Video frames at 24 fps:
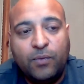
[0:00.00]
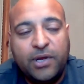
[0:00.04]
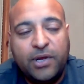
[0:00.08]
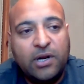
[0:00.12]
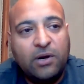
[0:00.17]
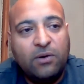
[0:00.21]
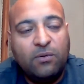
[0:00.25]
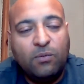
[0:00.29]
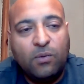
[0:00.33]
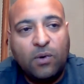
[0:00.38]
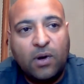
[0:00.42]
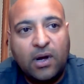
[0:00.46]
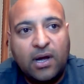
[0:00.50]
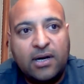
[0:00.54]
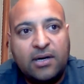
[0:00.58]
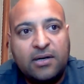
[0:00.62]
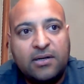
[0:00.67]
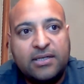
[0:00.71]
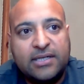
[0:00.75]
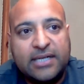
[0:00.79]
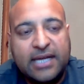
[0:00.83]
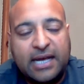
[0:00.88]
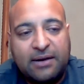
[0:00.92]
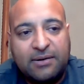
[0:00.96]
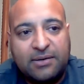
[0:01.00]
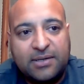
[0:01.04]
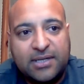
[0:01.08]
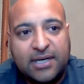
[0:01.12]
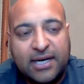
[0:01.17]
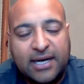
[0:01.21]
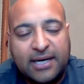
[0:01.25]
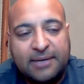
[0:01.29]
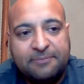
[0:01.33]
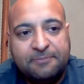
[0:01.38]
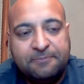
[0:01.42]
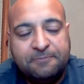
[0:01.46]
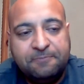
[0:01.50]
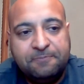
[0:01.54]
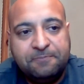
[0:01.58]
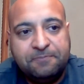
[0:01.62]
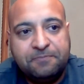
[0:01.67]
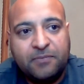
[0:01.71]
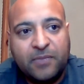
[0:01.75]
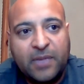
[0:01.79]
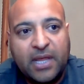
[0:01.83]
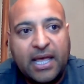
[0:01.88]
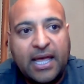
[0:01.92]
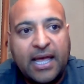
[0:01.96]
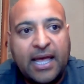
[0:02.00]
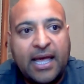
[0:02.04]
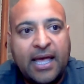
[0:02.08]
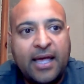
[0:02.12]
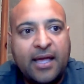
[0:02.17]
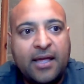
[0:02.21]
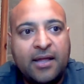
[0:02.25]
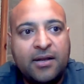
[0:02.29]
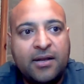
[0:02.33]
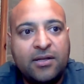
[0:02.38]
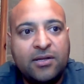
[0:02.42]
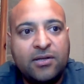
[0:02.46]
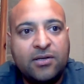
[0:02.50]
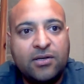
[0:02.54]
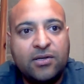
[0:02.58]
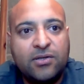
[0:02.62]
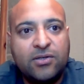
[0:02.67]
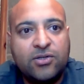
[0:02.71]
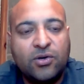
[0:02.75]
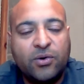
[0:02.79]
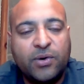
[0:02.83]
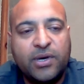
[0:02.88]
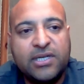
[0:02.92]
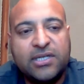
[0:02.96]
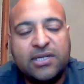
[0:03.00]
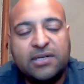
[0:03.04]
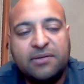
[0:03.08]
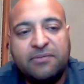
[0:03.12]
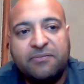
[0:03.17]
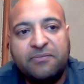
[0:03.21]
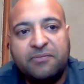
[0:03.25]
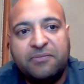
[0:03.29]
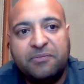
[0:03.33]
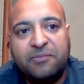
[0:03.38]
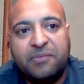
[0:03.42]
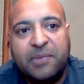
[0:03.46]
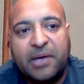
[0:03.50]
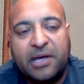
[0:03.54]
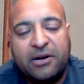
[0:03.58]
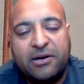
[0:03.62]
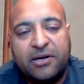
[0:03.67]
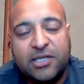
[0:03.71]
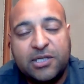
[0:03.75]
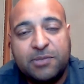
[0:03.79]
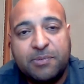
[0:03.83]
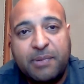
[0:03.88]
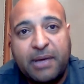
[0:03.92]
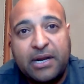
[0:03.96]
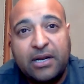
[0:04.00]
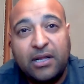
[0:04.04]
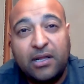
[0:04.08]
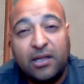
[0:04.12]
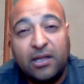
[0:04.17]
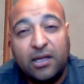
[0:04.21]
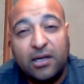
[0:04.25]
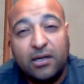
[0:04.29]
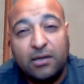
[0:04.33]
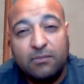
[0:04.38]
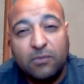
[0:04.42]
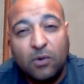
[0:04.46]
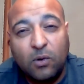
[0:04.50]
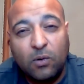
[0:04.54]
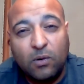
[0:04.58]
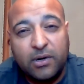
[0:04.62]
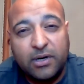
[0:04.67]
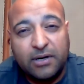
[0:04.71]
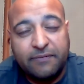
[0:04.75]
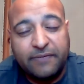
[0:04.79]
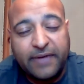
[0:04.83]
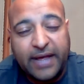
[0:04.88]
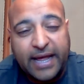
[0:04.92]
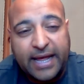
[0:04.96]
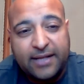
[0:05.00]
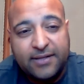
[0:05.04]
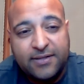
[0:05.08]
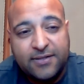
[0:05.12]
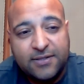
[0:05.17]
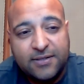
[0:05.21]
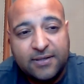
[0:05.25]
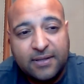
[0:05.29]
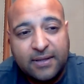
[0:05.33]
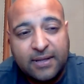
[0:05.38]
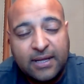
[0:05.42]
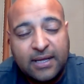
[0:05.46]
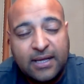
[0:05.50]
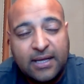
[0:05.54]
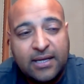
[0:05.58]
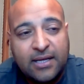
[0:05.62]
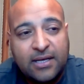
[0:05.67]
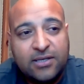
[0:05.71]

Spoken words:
we don't want downtime. And so is it better to spend a little more in advance?